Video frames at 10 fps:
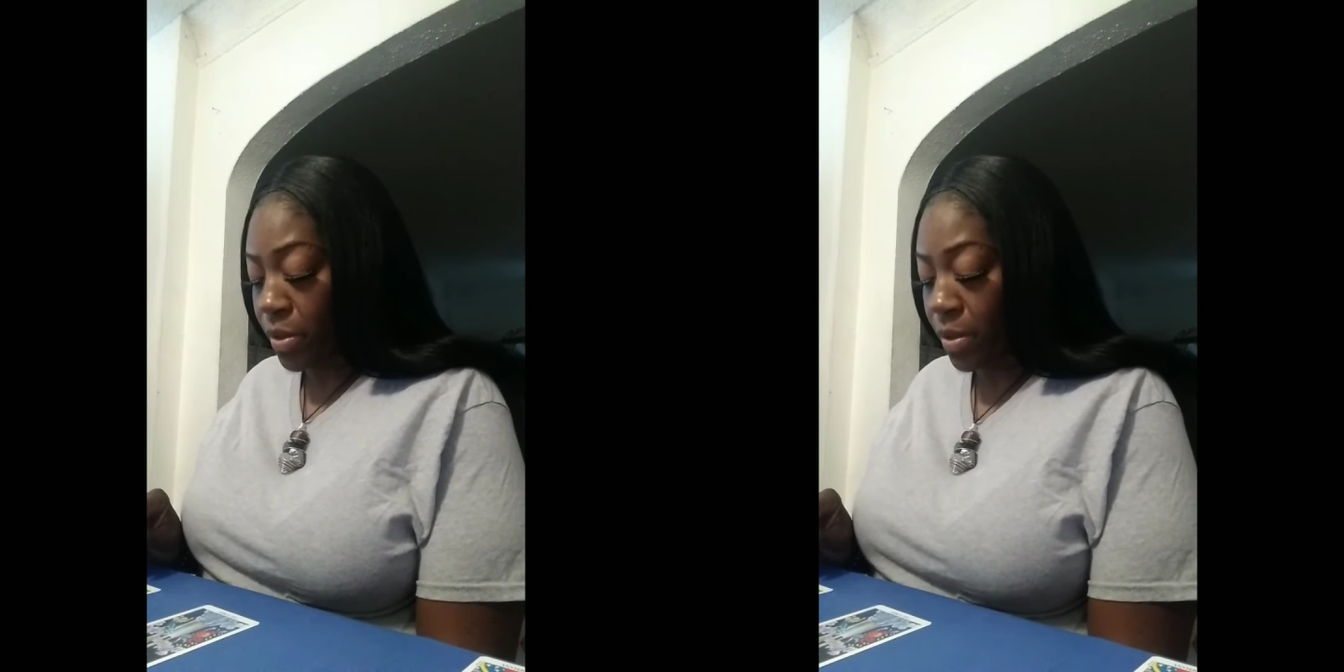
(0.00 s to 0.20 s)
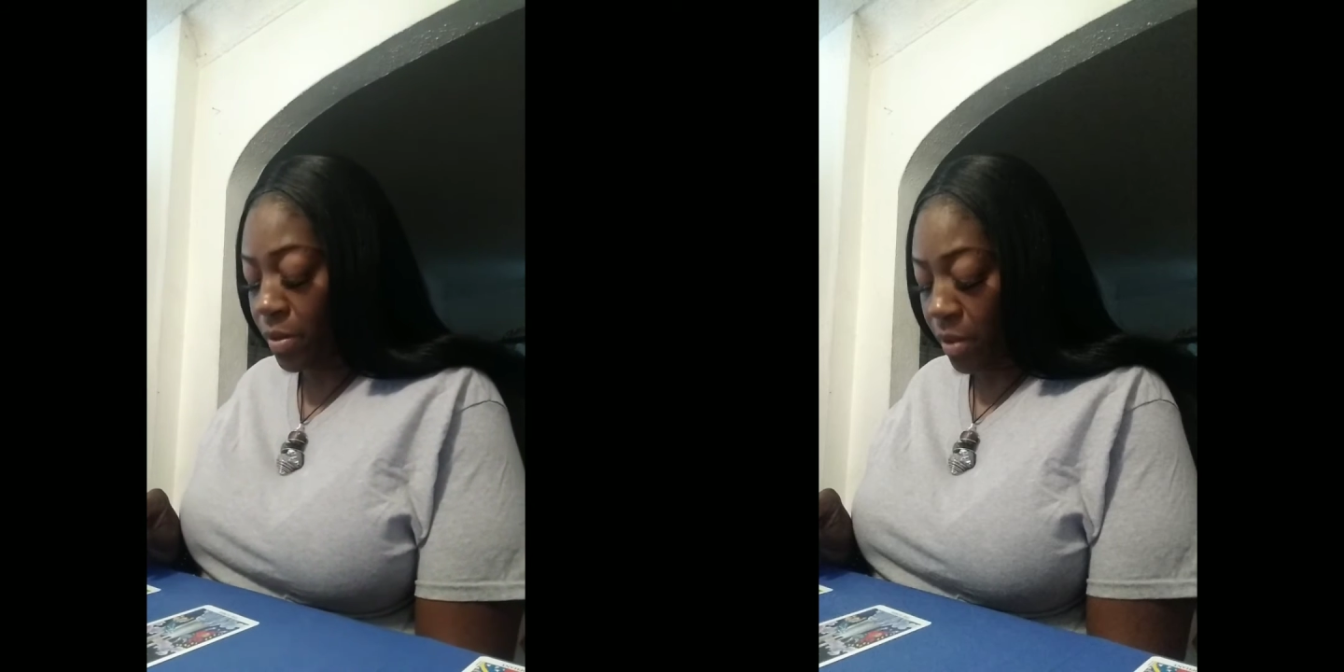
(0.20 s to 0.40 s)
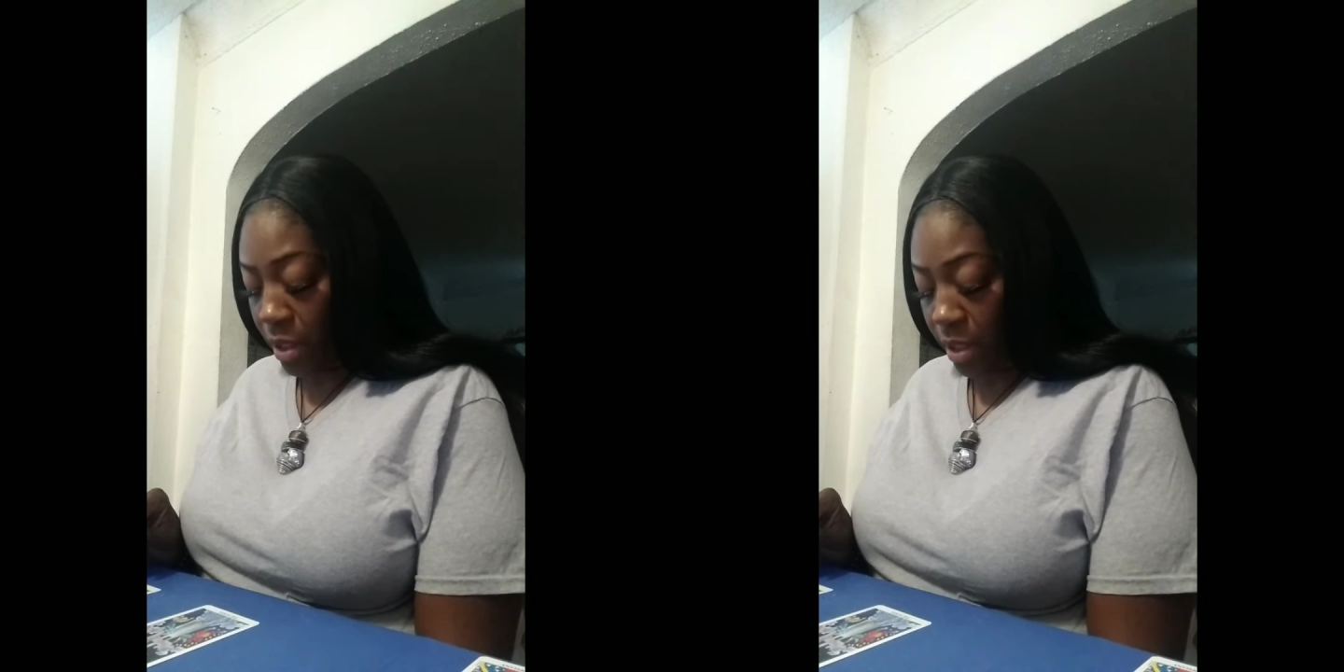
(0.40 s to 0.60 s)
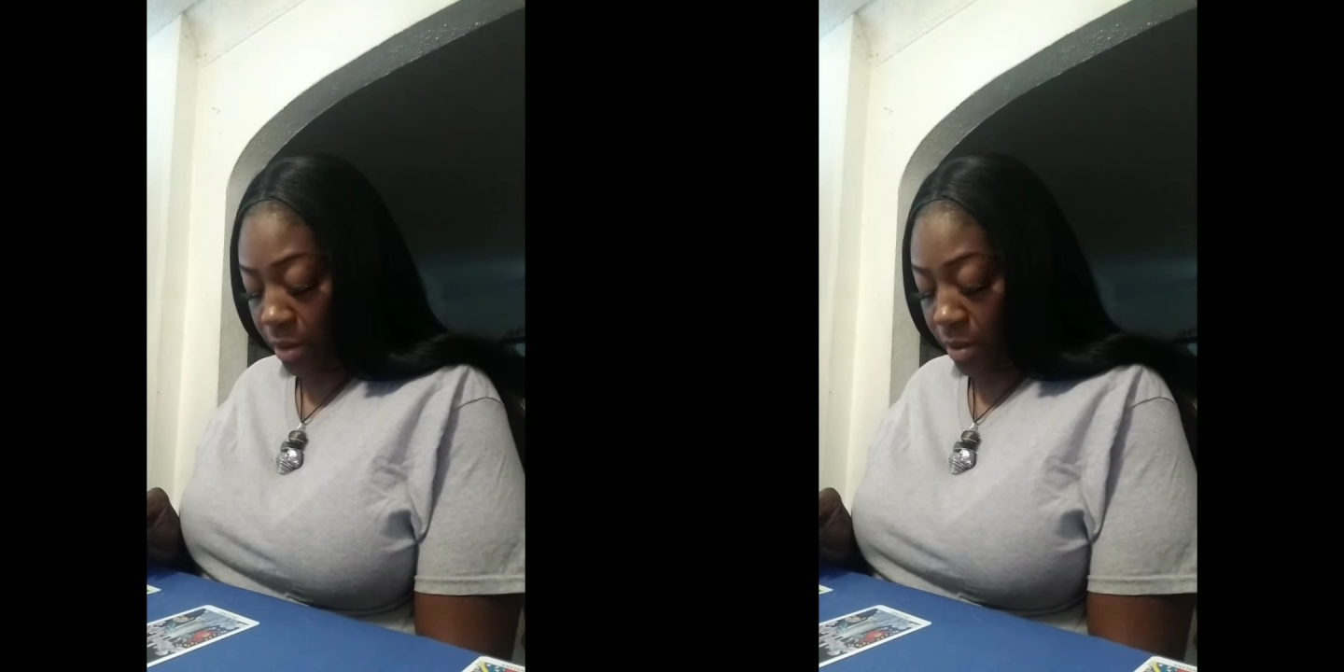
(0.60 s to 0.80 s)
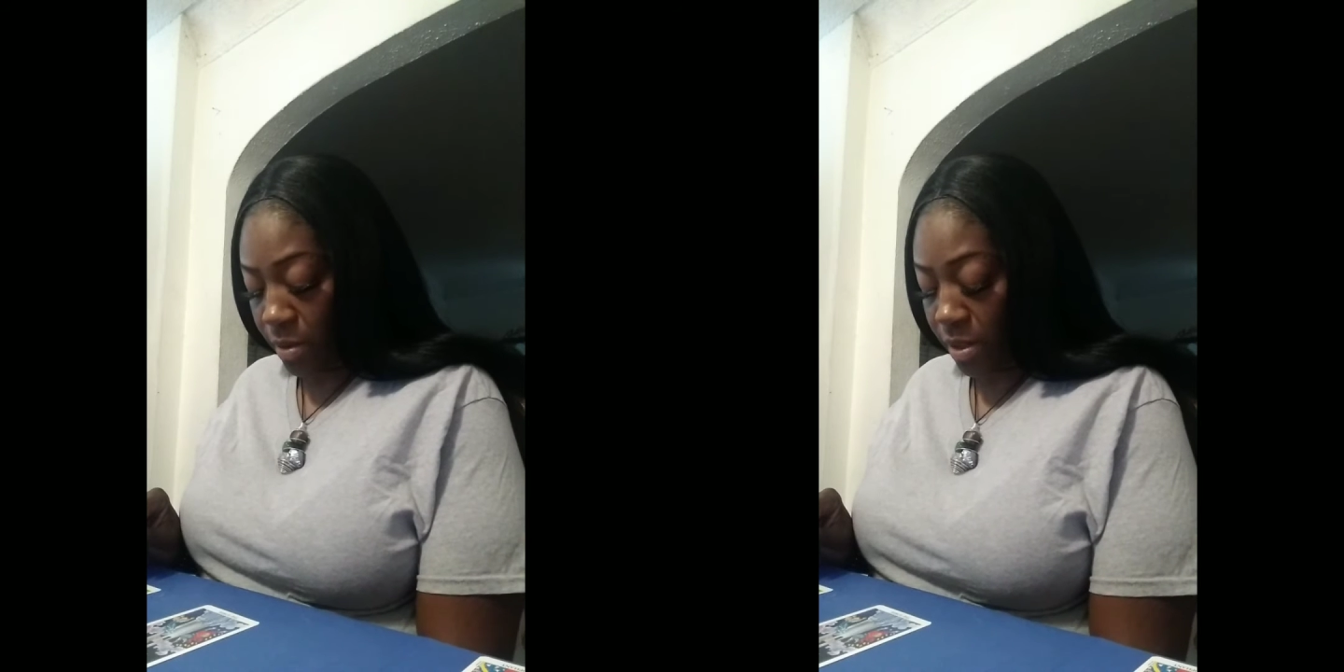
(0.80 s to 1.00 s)
that's looking at
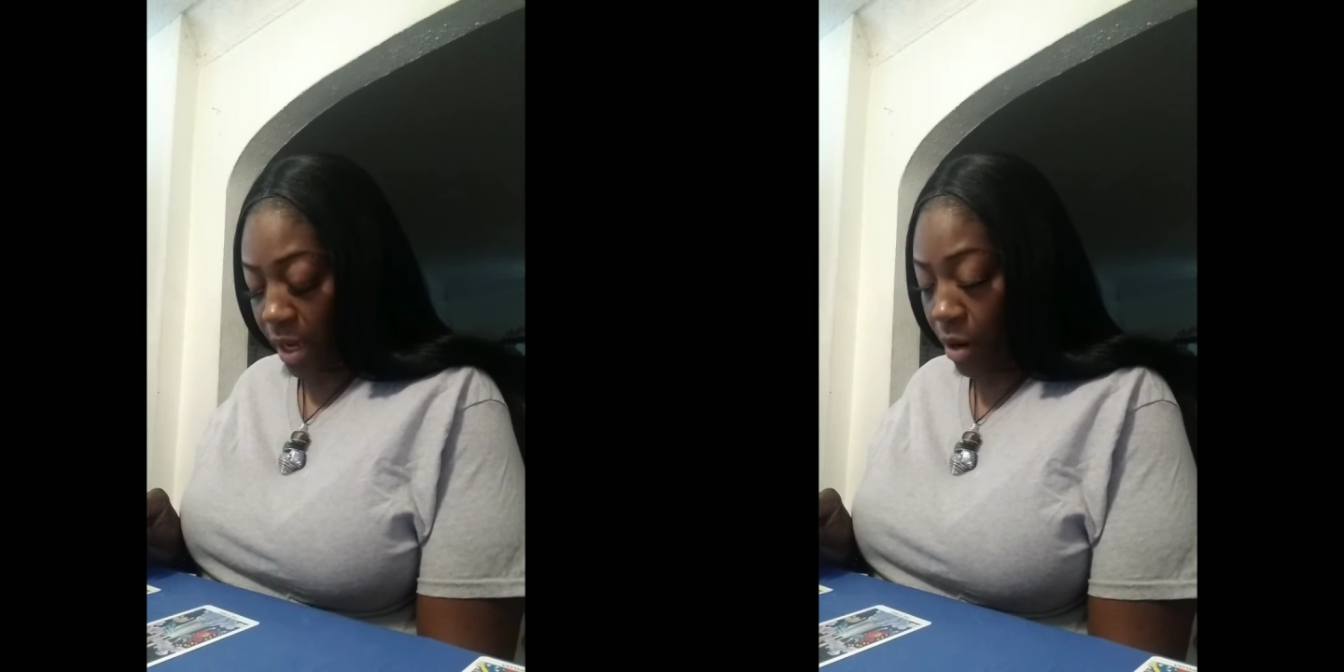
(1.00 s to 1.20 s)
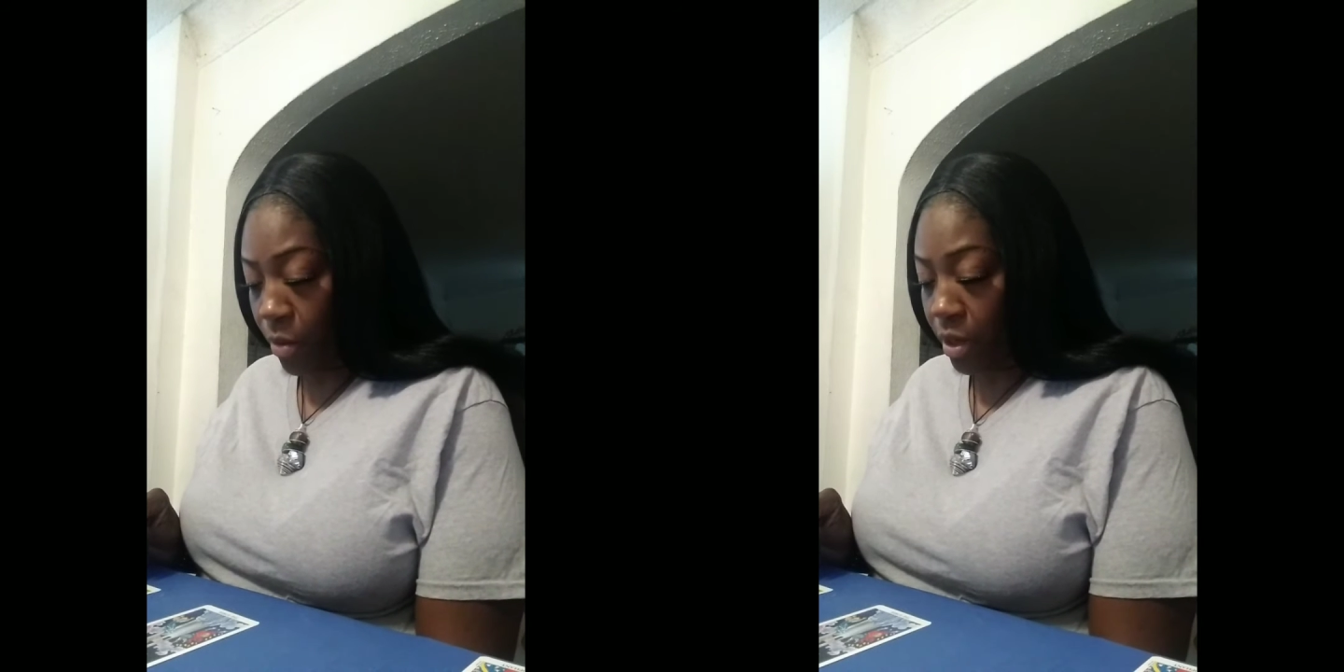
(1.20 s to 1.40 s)
this Tower